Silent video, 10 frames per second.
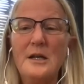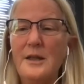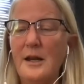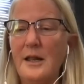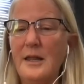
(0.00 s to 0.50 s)

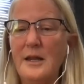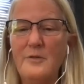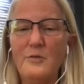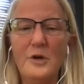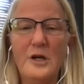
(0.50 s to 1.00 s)
that I
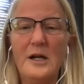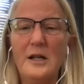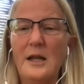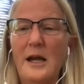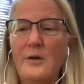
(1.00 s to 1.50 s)
think would
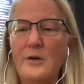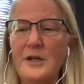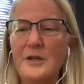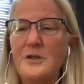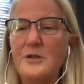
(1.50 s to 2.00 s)
allow
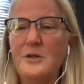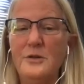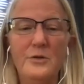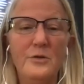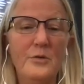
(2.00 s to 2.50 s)
us
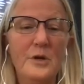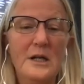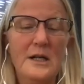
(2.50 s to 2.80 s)
to